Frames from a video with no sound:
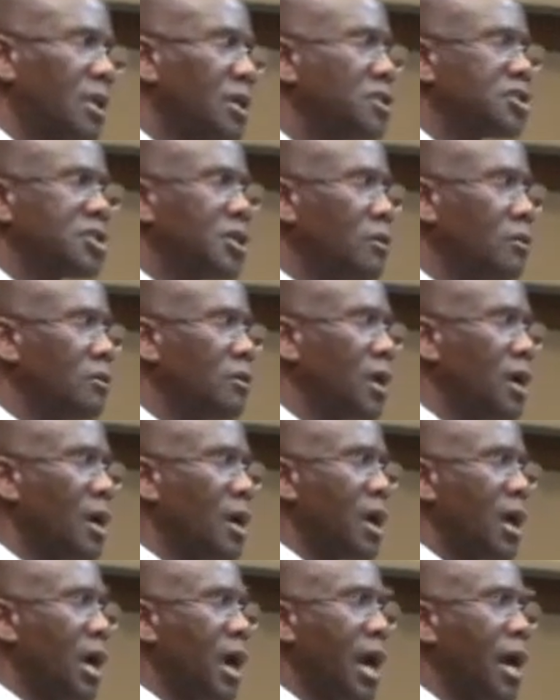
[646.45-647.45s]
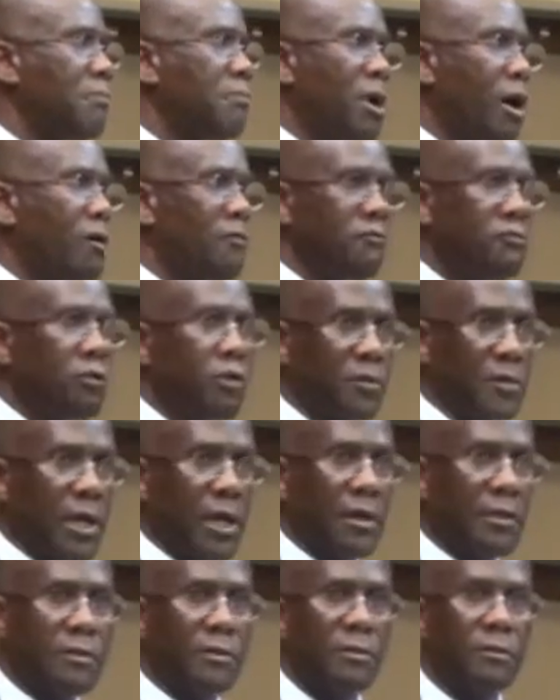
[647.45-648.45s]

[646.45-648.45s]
So I'm all for that.